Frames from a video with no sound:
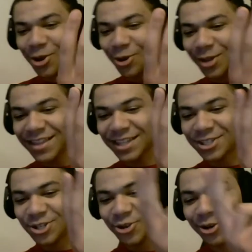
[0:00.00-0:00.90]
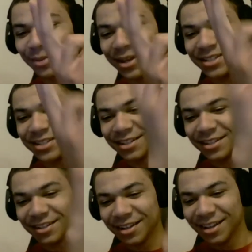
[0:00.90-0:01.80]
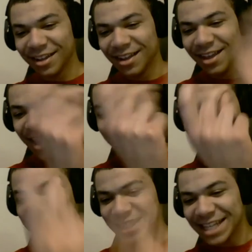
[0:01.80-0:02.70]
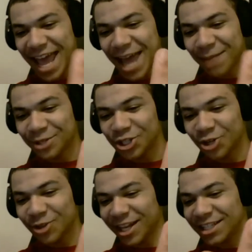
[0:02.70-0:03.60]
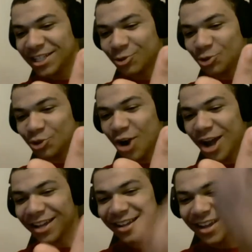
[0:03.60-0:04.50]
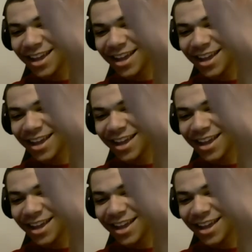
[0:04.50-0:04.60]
go like this to their armpits, and then snap to show that it's still dry.